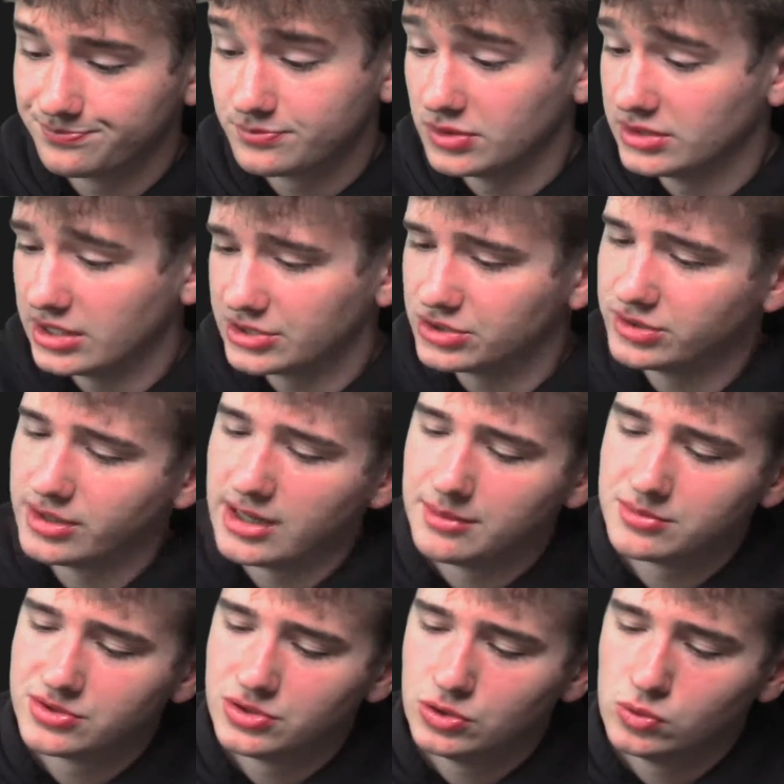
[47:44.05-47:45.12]
potential
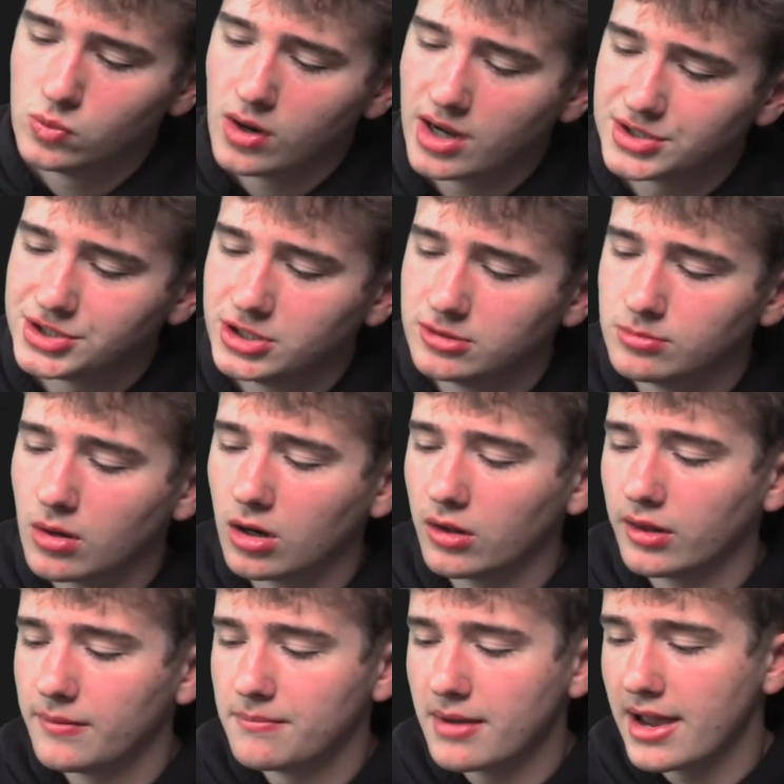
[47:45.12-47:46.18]
names to watch here.
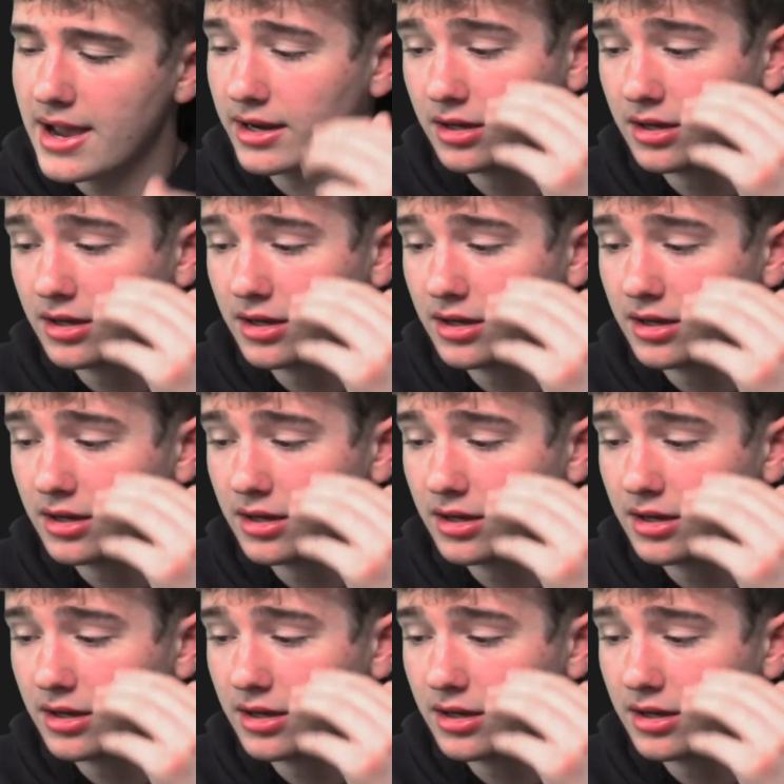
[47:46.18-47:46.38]
Marlon Mack,